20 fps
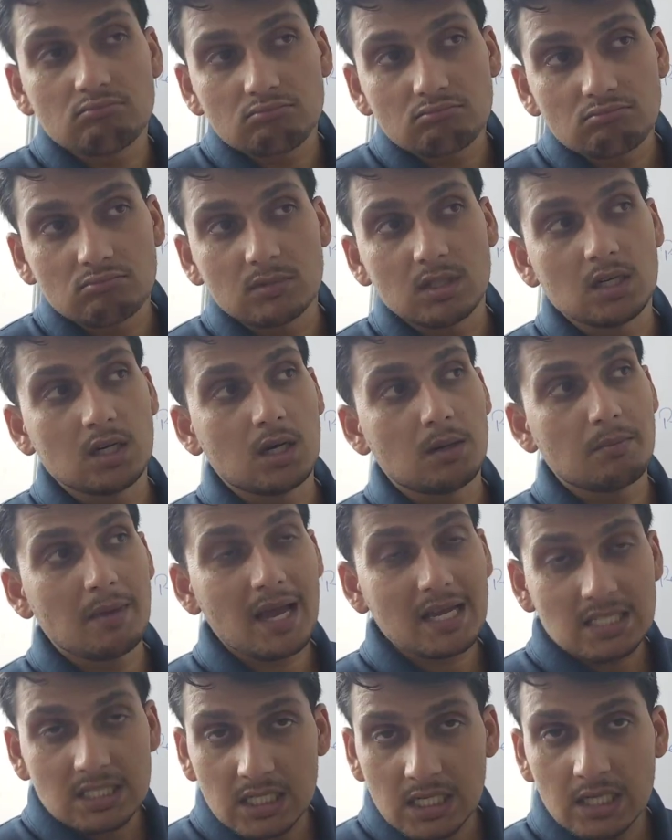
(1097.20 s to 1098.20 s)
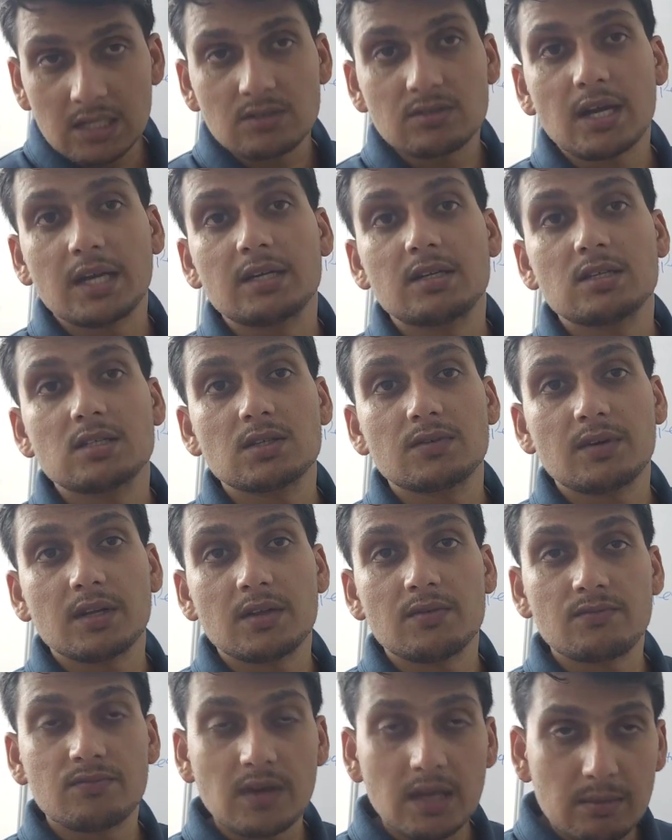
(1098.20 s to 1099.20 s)
the excellent writers, the
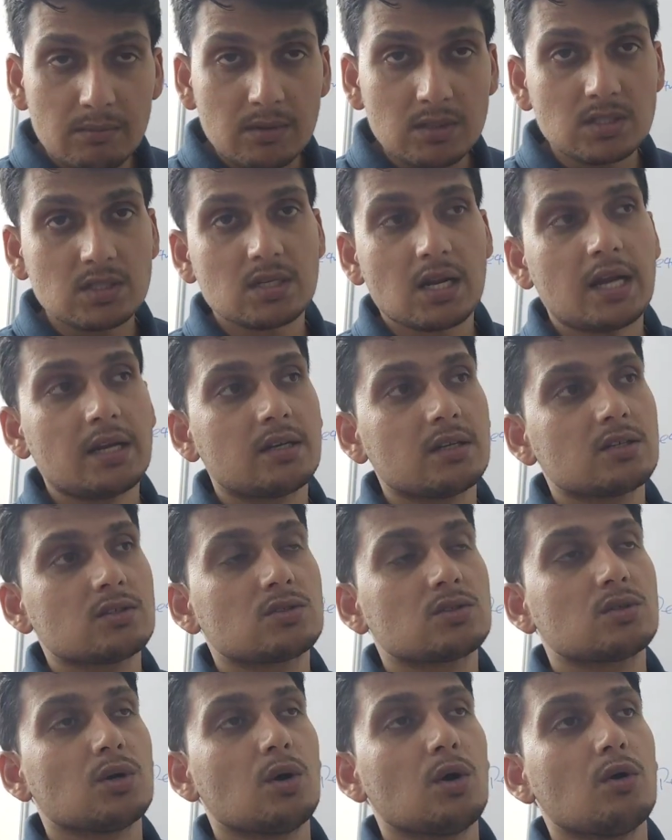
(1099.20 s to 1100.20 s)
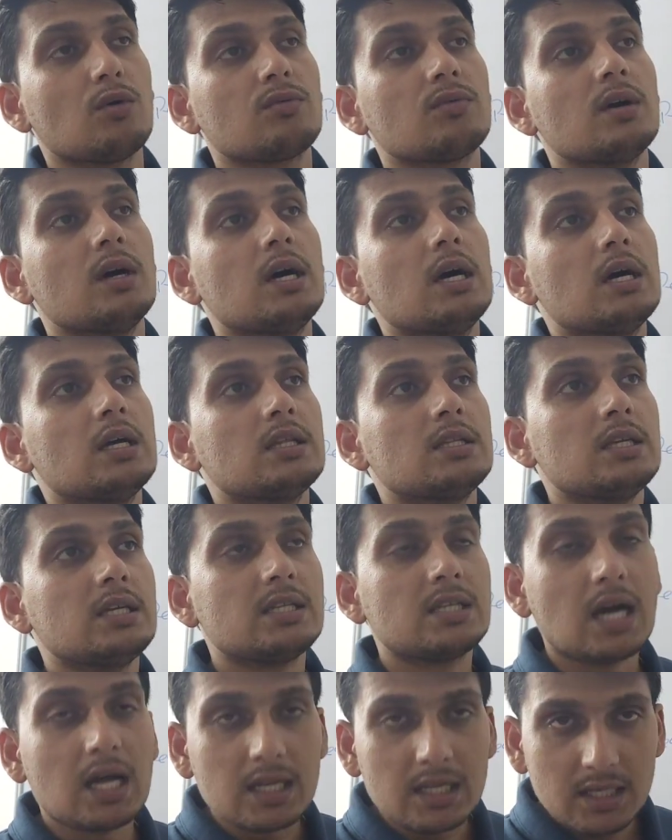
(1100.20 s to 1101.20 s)
very famous writers of the
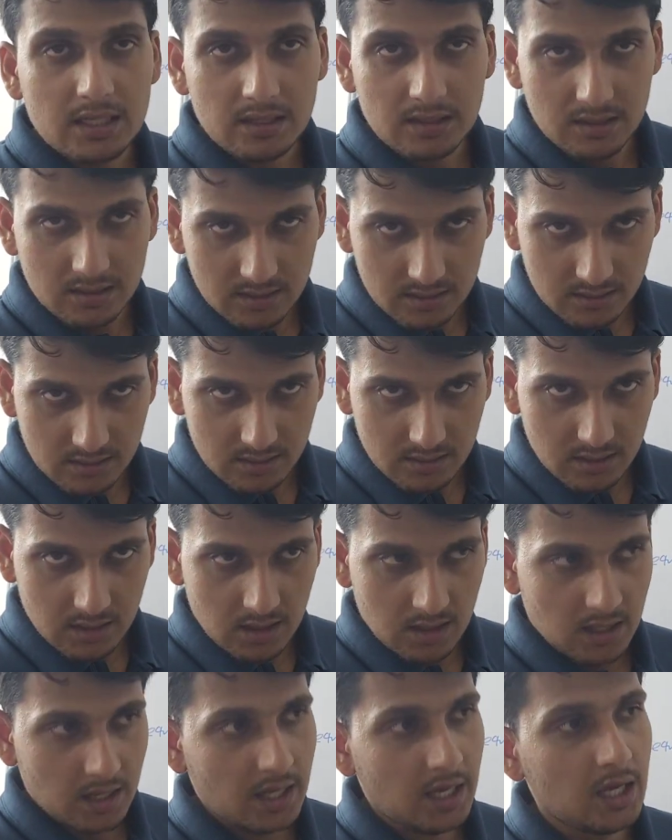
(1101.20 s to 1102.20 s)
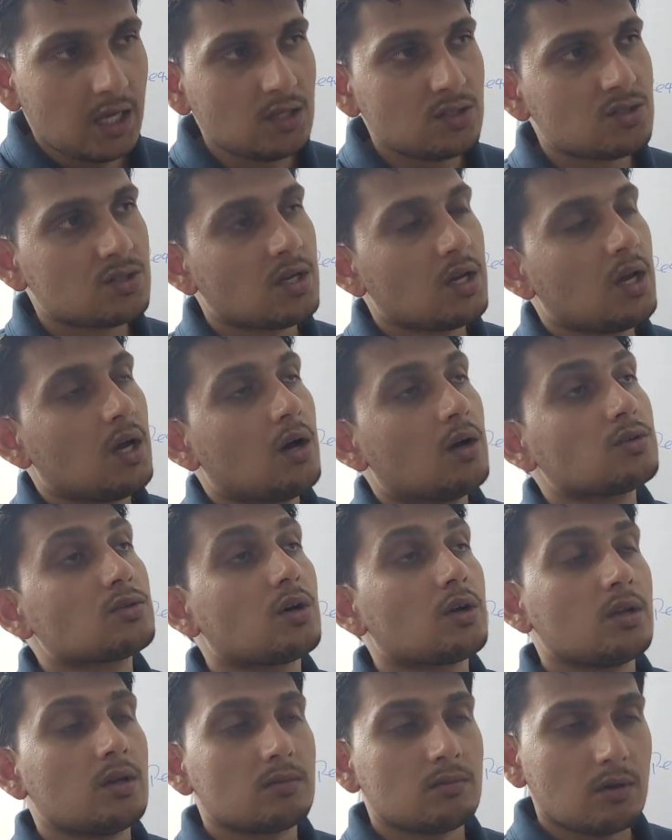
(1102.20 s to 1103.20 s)
Italian age,
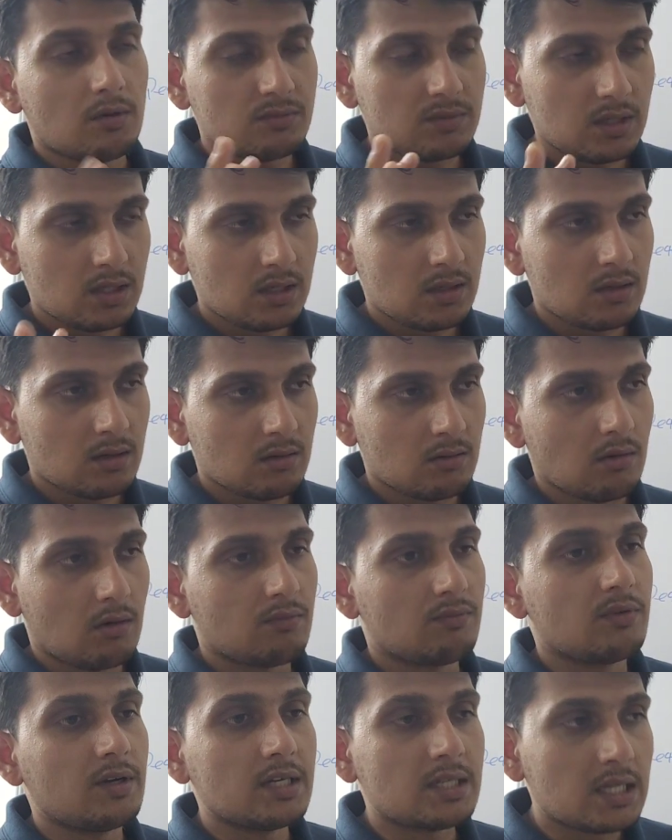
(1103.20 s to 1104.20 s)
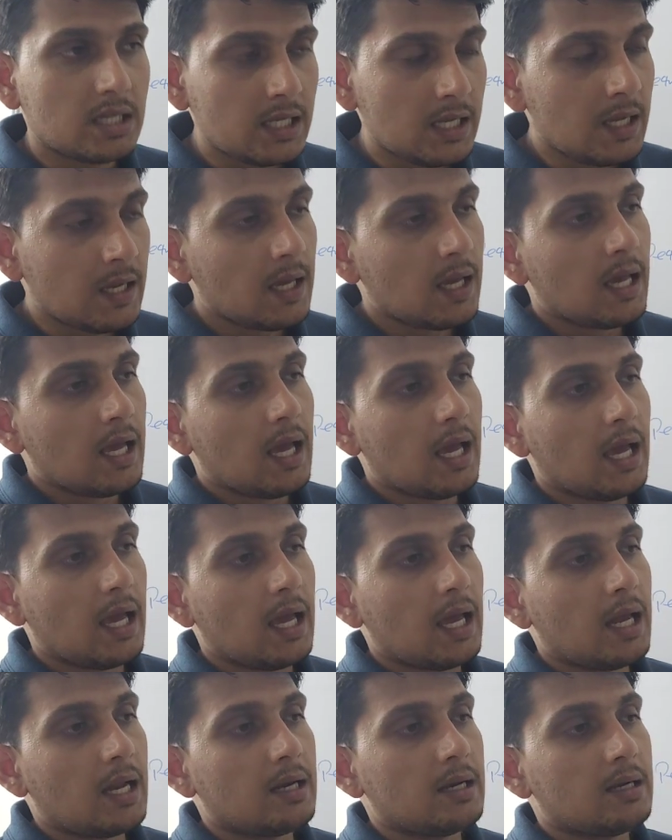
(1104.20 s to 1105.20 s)
of Italy,
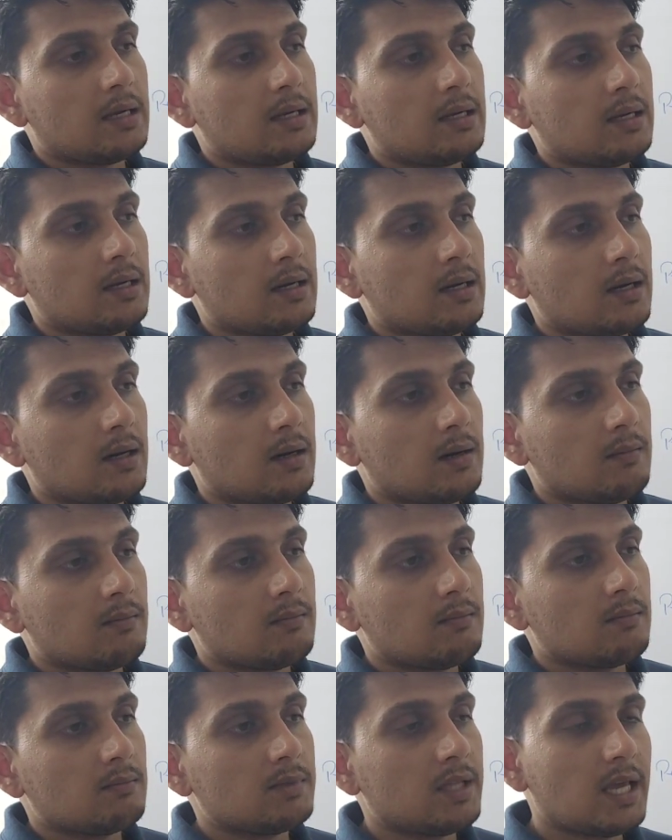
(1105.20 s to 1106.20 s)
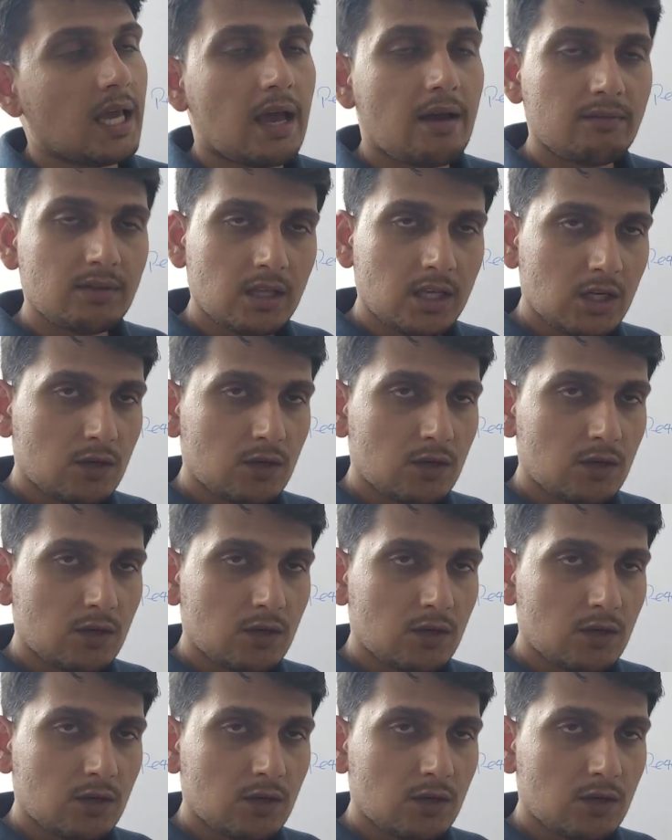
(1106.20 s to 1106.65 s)
and they have the